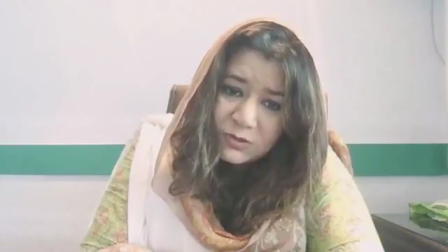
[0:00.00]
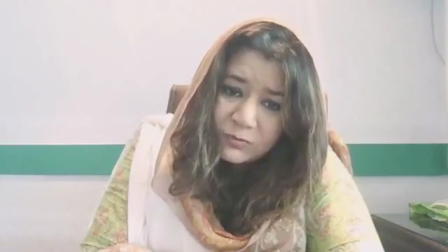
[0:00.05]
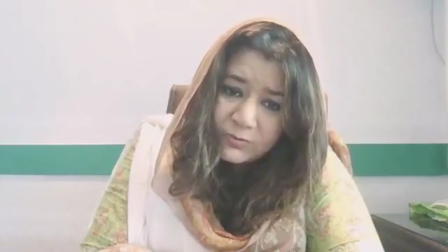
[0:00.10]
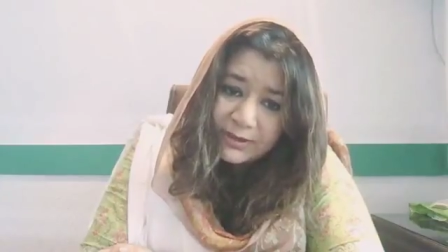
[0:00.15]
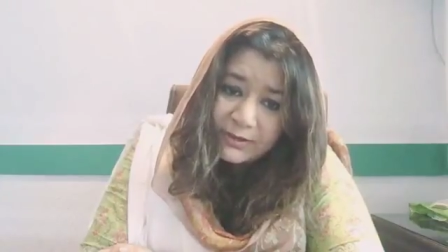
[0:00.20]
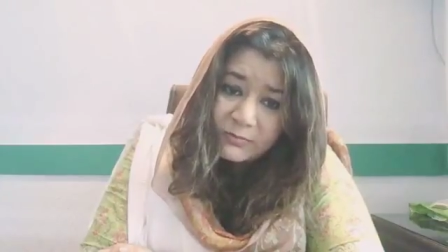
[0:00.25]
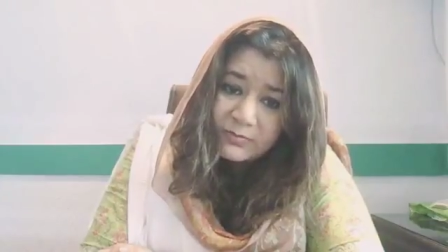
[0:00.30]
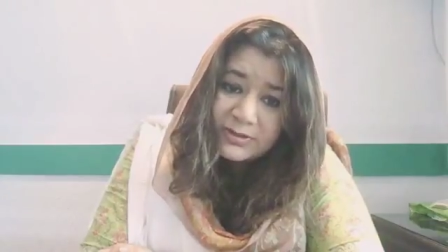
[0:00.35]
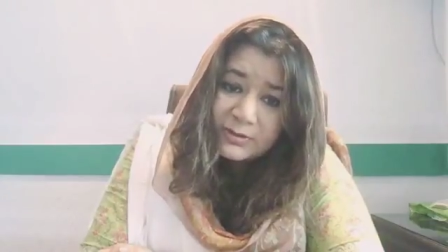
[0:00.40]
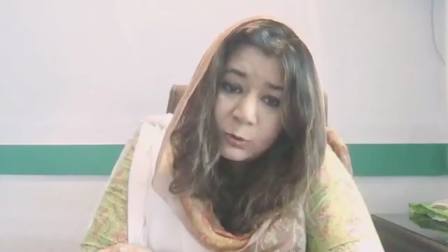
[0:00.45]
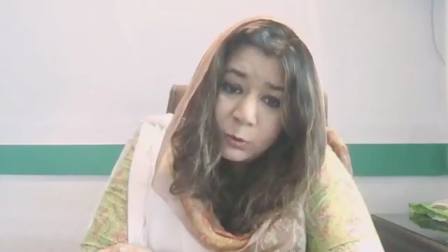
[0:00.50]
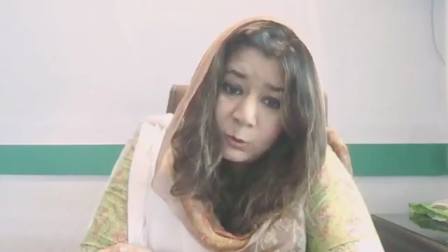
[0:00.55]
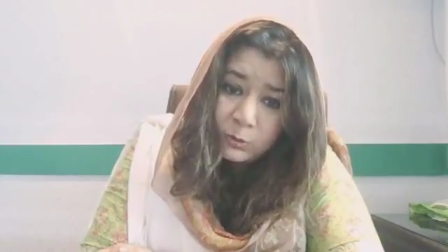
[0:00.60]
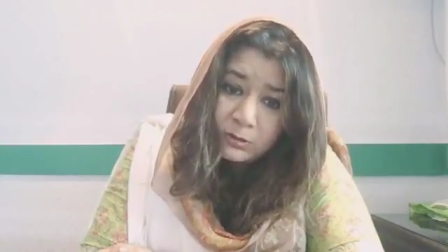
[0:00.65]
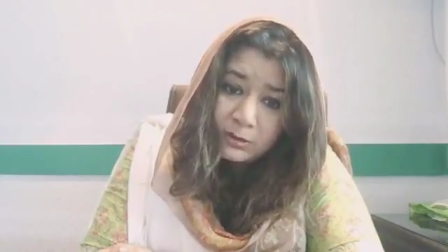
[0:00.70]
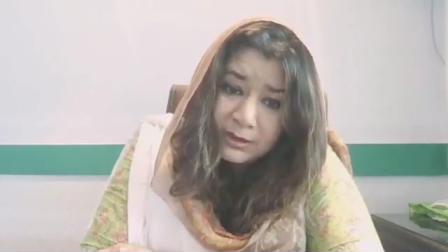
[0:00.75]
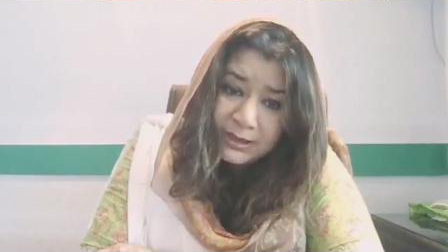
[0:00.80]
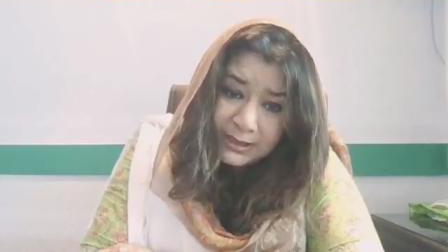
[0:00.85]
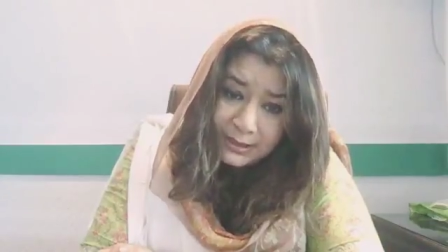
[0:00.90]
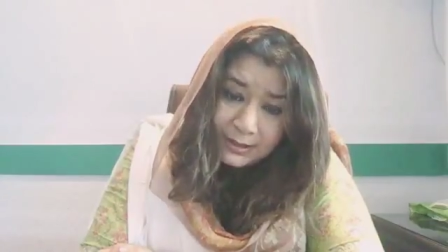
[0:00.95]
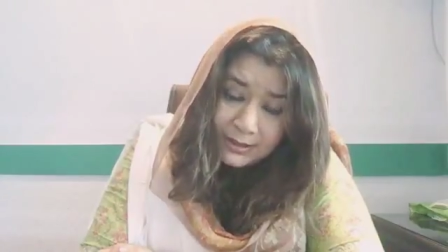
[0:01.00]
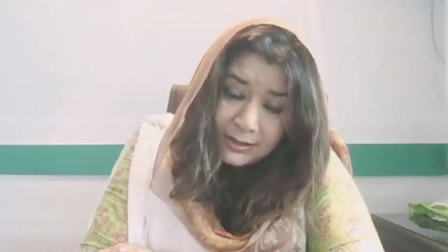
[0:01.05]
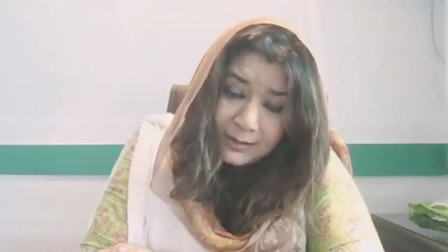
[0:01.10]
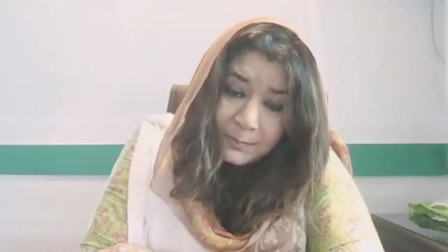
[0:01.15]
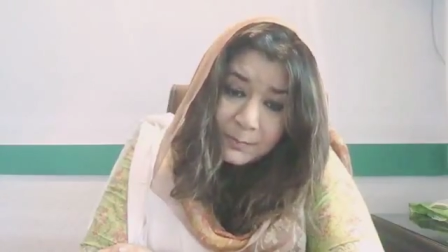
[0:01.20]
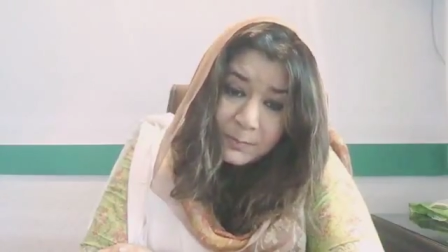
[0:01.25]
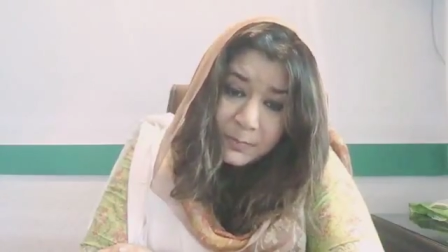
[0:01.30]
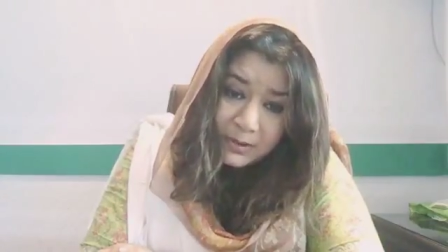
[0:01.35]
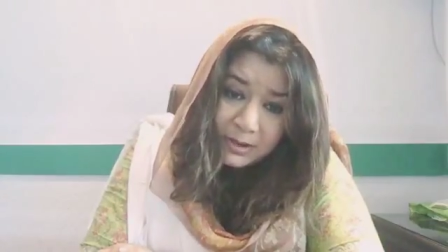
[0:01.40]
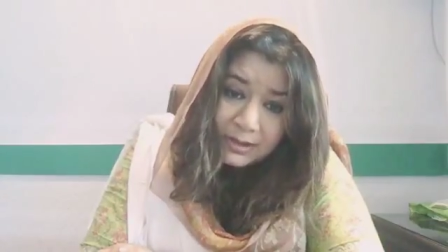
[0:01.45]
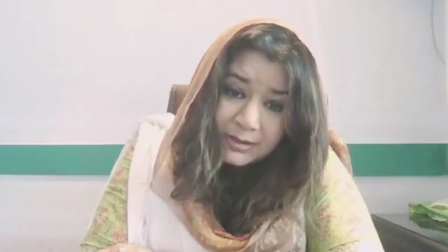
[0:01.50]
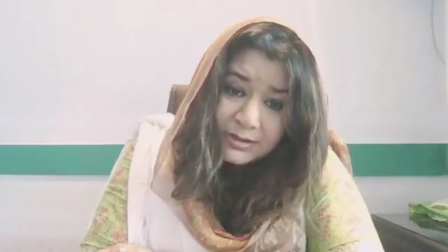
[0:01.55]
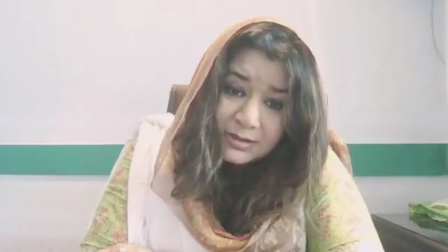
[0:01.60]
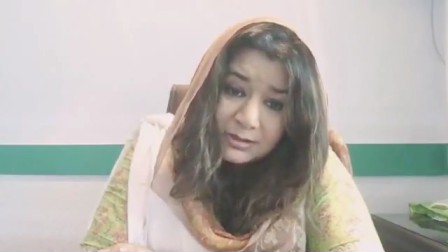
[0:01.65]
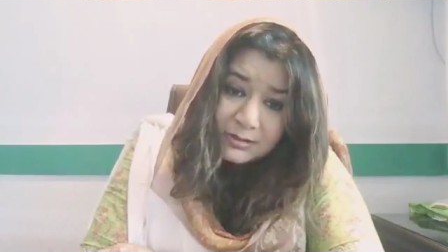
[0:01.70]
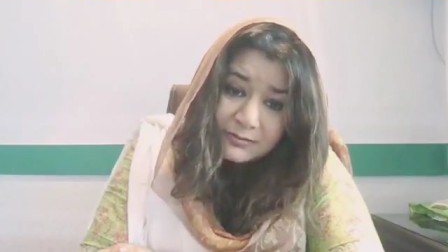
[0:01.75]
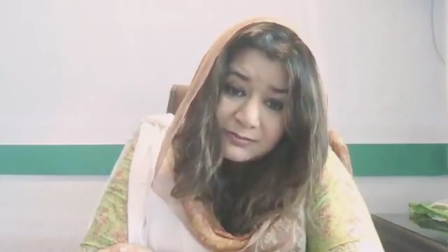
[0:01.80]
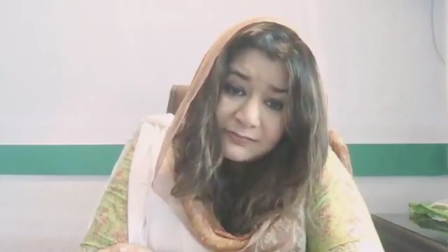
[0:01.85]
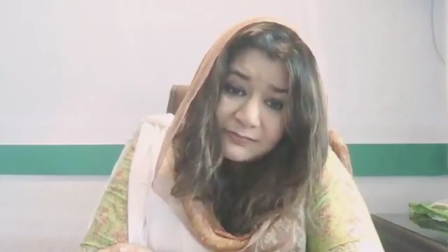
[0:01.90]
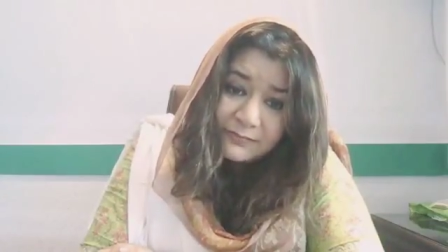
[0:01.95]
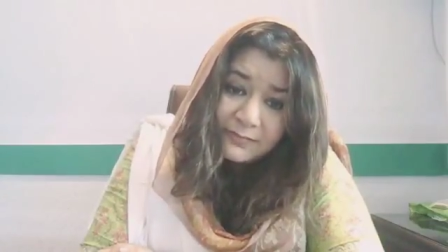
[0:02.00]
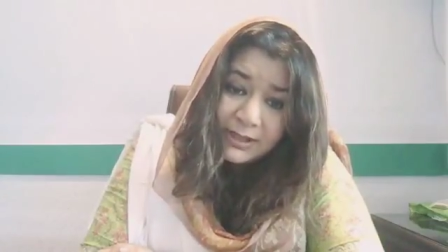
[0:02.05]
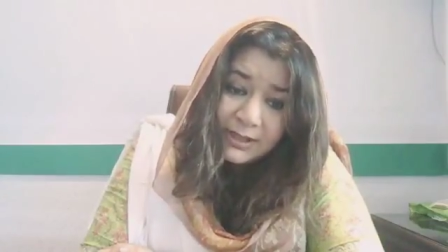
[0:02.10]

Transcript: where he was holding a part of